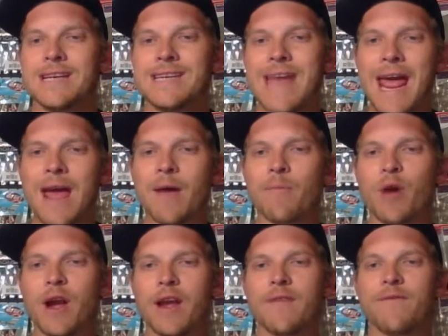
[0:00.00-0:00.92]
Damn,
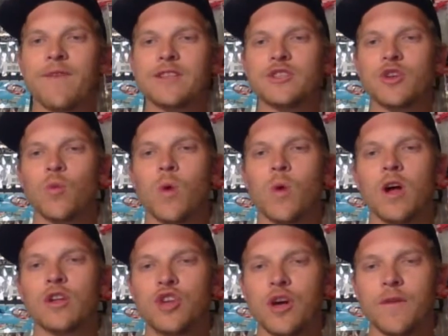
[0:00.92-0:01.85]
Brandon
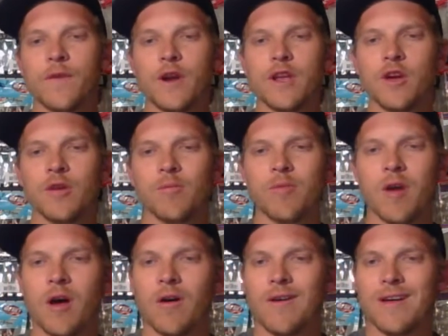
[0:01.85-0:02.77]
Finsterwall. Good for you,
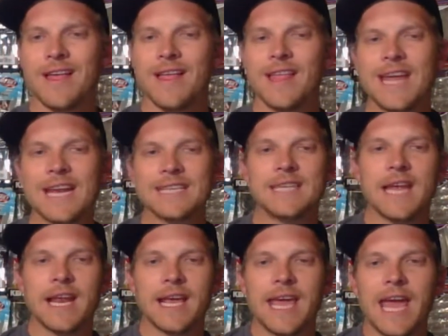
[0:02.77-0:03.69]
bro. That is
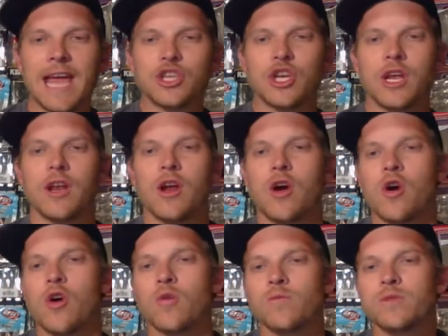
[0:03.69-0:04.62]
dedication,
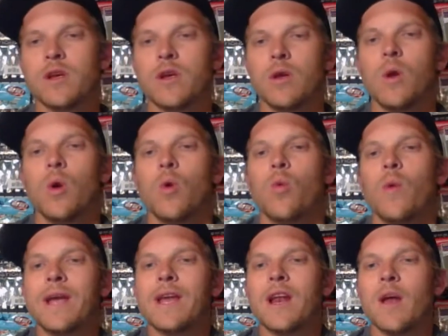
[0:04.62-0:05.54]
Holmes
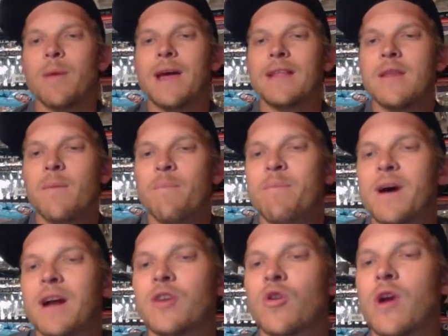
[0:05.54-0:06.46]
waking up at the
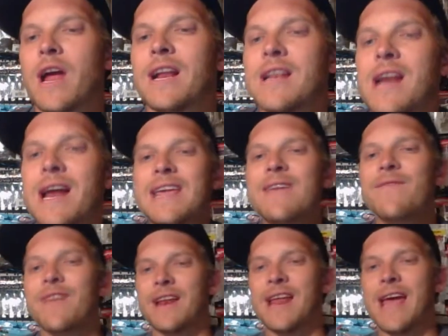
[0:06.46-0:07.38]
butt crack, not
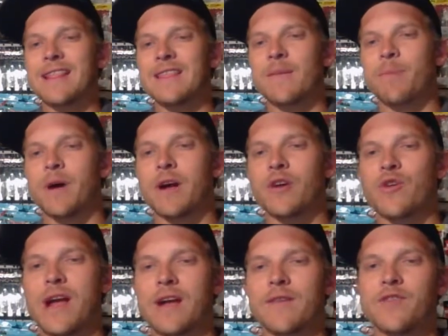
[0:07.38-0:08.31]
even at the butt
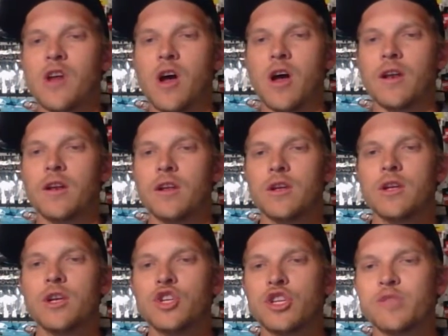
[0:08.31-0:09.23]
crack of dawn,
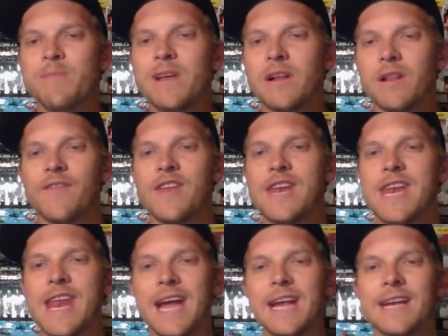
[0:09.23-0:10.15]
just middle of the
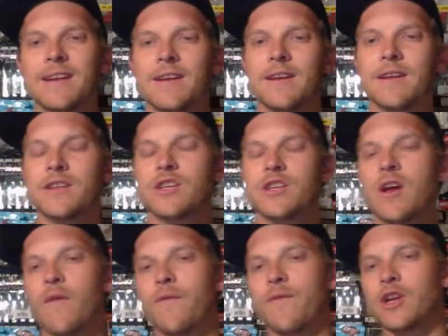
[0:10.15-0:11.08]
night to
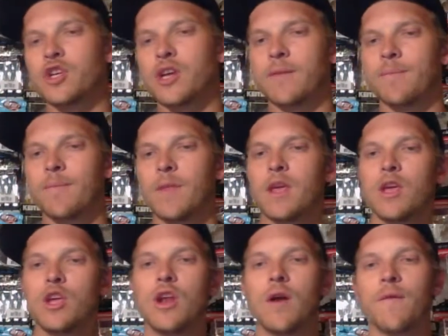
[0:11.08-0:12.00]
go fishing.
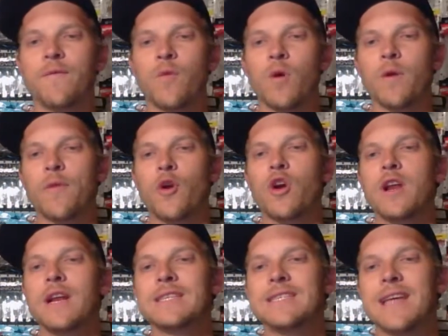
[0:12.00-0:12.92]
You know,
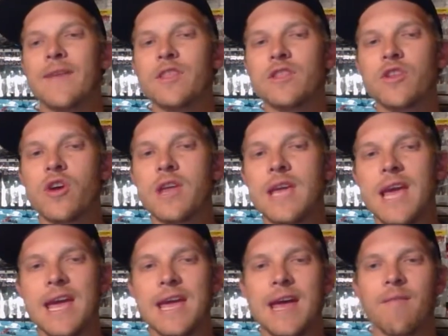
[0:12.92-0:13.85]
4:30 to 7:30
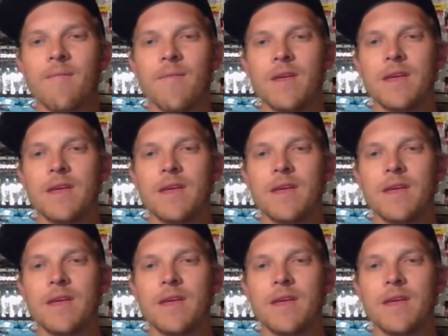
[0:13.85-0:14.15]
a.m.